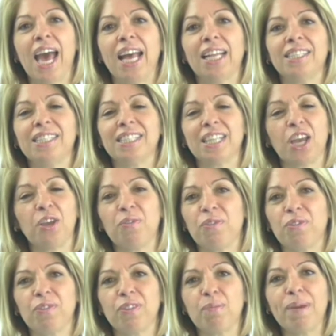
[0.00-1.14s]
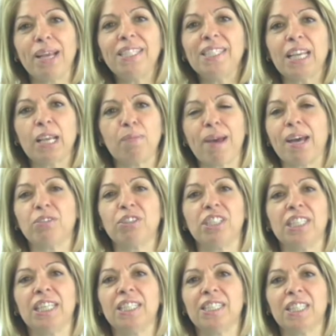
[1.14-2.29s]
and so the best thing about
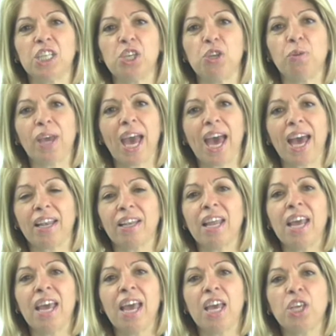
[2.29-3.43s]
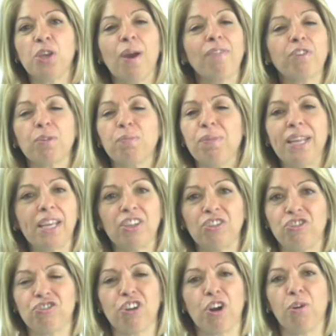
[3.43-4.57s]
it is that you have complete
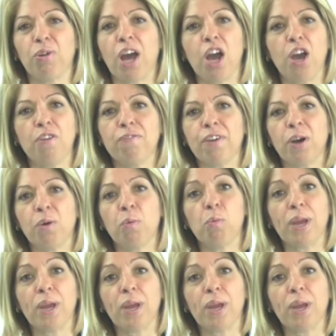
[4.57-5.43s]
control over